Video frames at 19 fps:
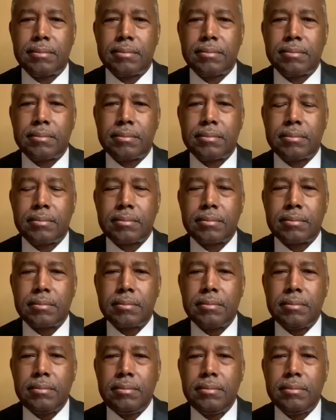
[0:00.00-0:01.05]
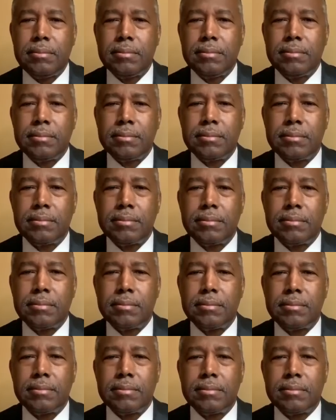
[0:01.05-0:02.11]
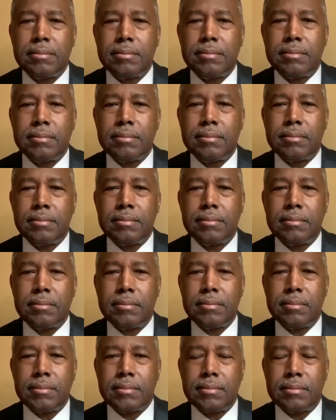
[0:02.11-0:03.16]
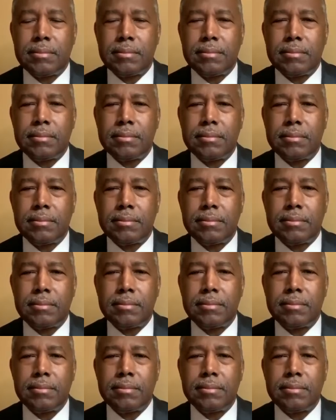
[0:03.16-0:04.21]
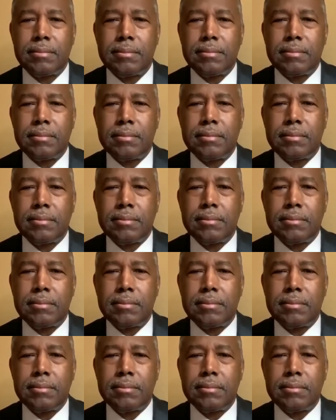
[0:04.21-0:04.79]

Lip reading: The person shown says nothing.